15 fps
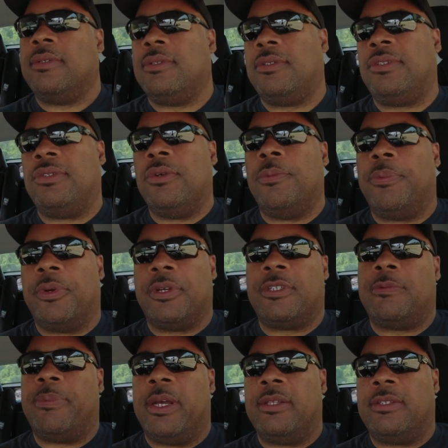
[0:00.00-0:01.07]
super
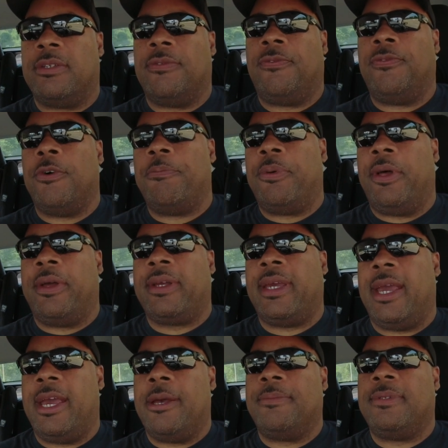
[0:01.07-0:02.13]
expensive football
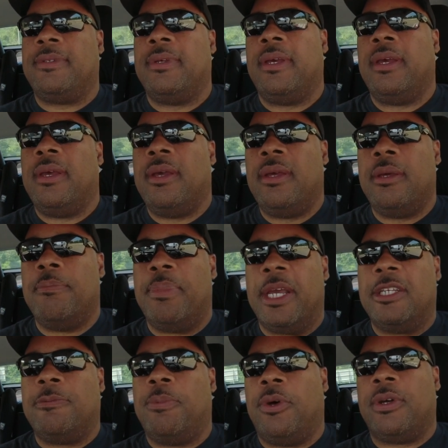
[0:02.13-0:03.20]
camps,
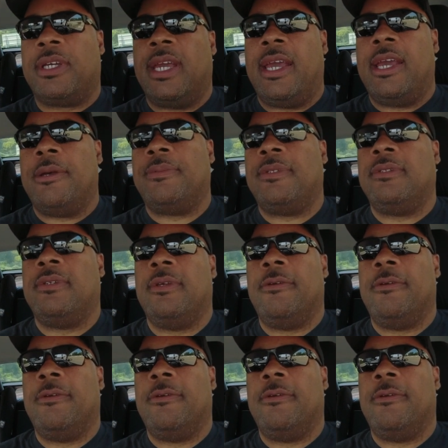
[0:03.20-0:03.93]
baseball camps.